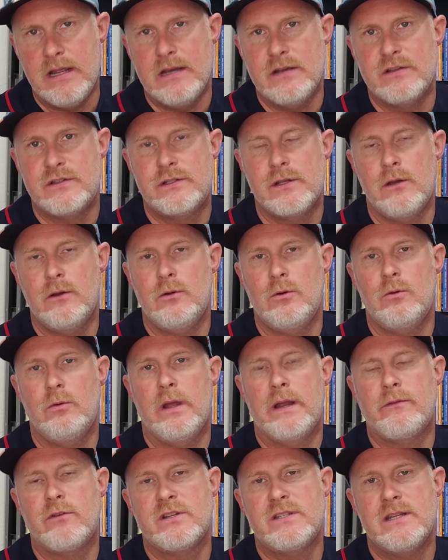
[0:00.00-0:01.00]
And so
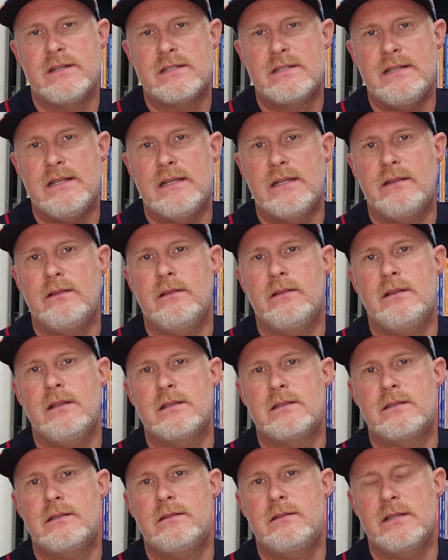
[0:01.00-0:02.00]
ever since then,
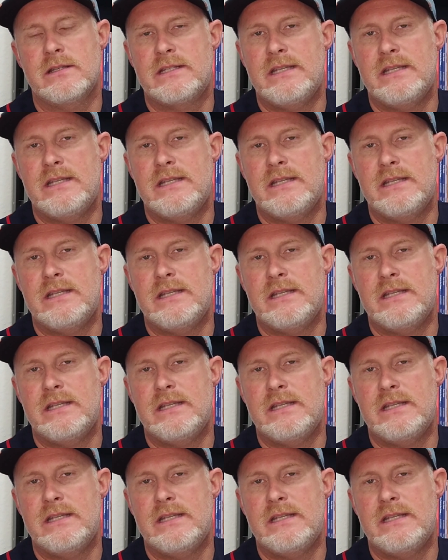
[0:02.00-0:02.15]
this